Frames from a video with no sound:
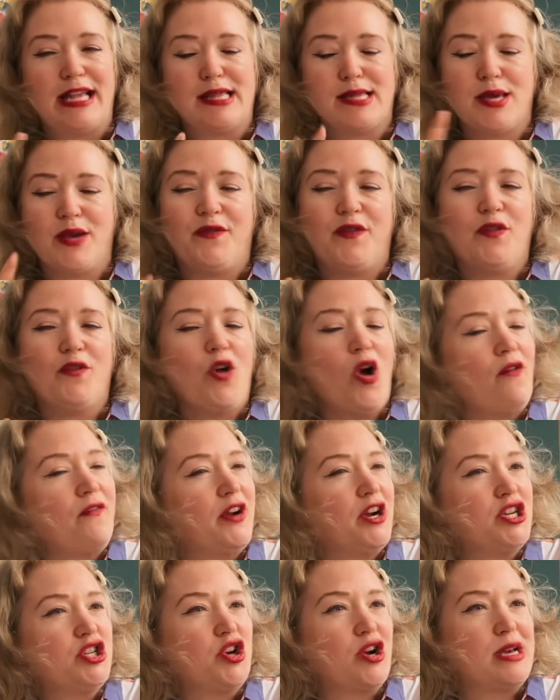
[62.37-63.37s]
So if you've got
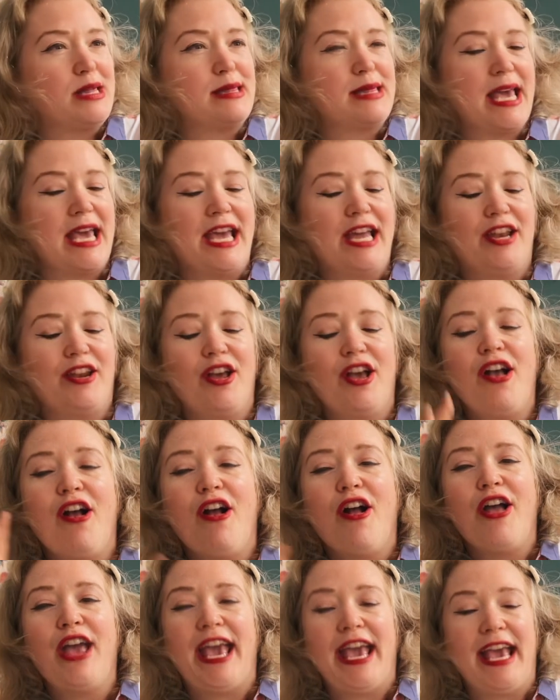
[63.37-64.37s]
very dry skin,
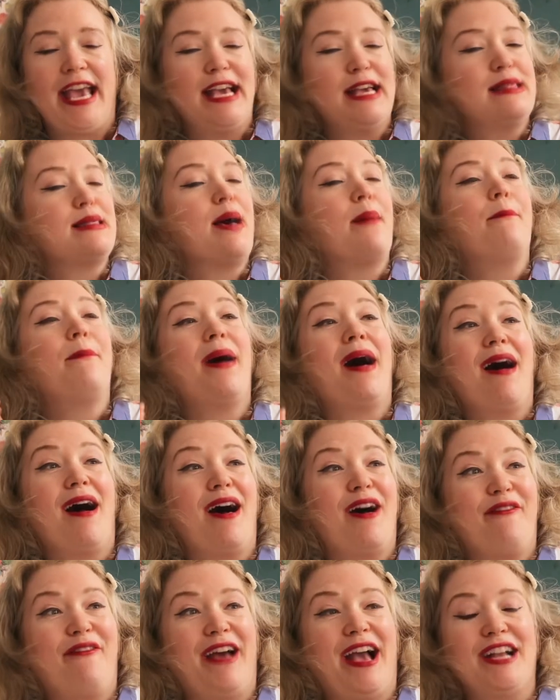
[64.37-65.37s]
it is
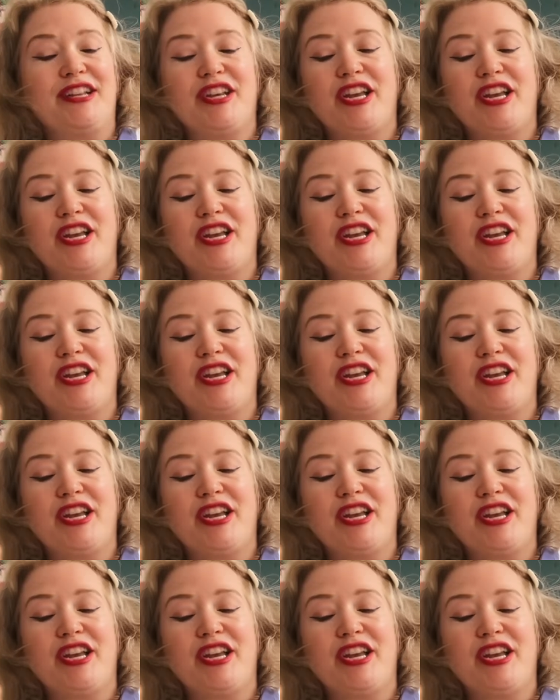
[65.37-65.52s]
perfect.